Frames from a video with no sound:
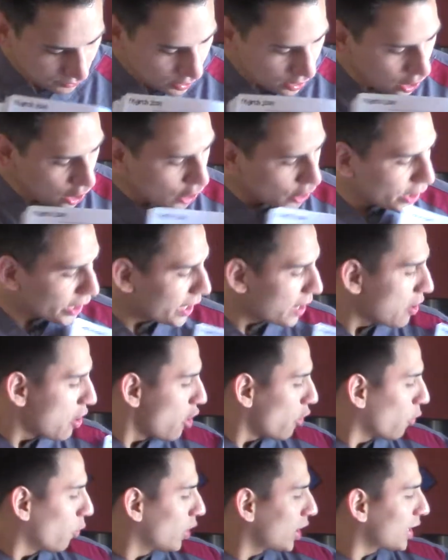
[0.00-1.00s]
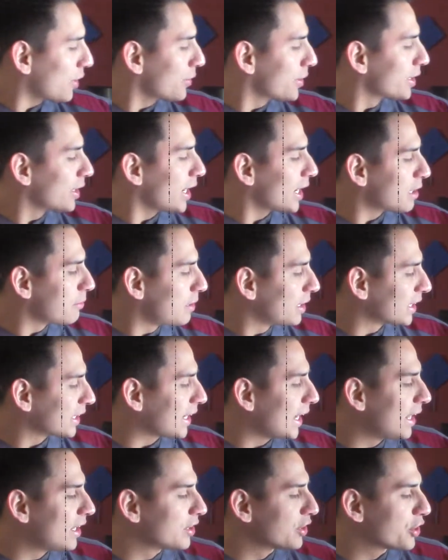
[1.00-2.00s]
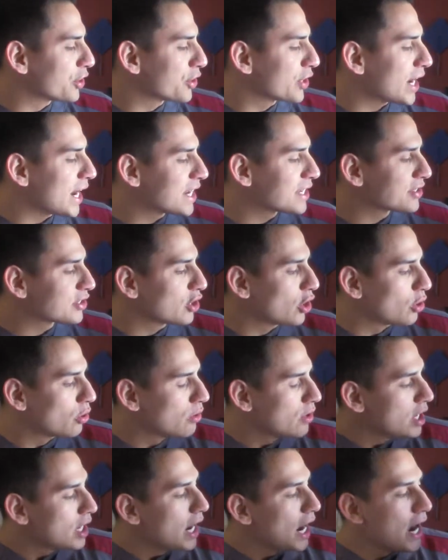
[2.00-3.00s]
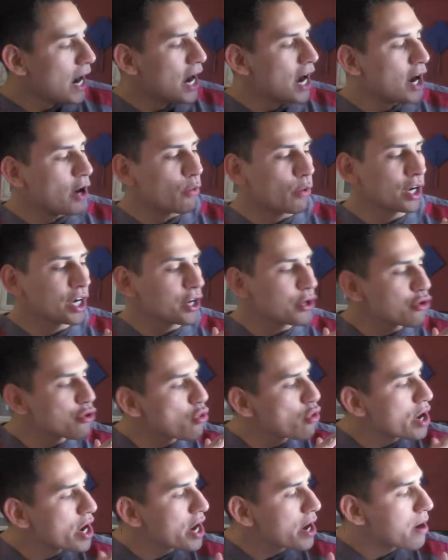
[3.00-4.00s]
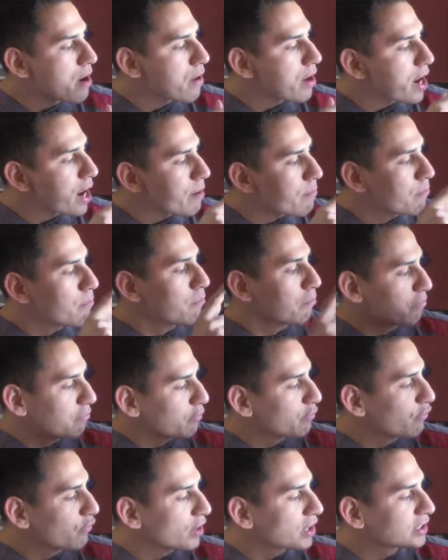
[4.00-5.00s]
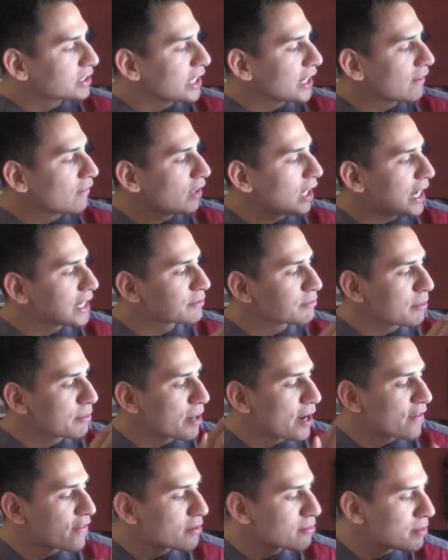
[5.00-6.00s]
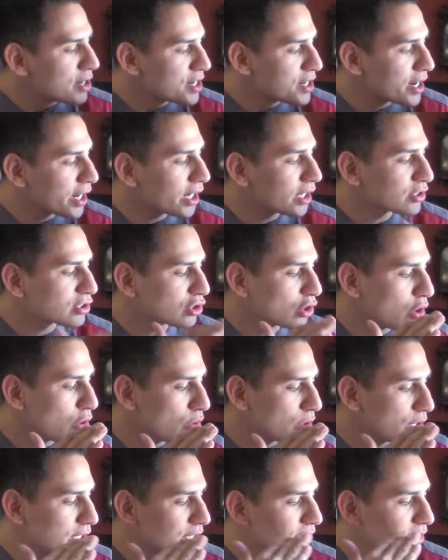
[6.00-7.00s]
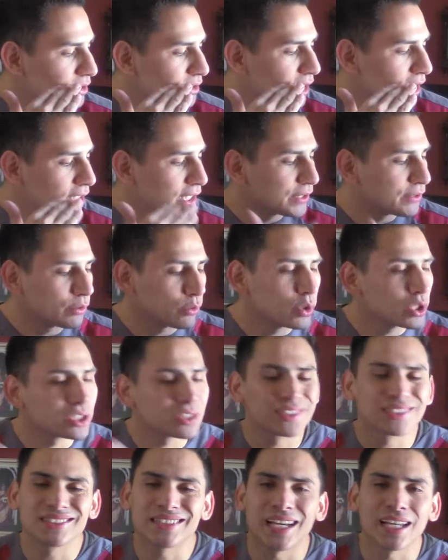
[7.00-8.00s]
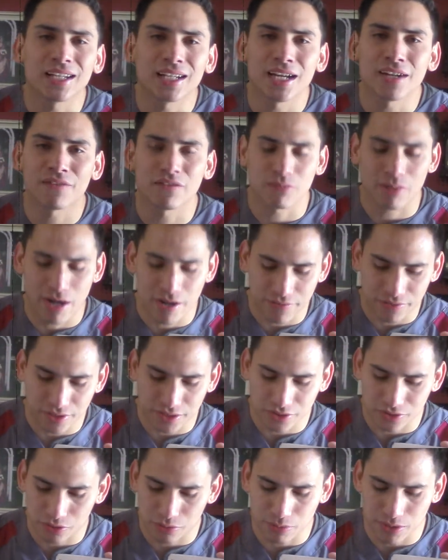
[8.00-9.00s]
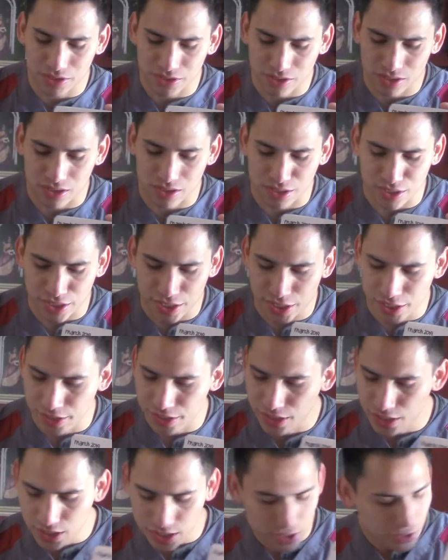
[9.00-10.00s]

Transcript: Okay, what I really like about the calendar, you guys, though, we're going to do it first day of class, remember, every Monday, so was the deadline for everything to be turned in.